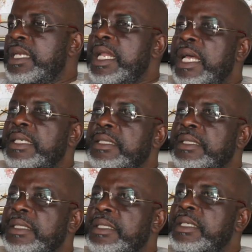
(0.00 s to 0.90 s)
that
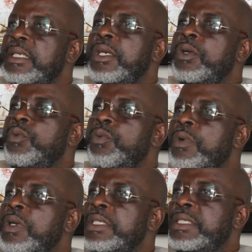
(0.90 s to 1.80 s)

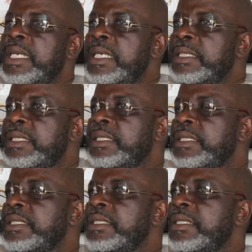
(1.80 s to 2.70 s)
since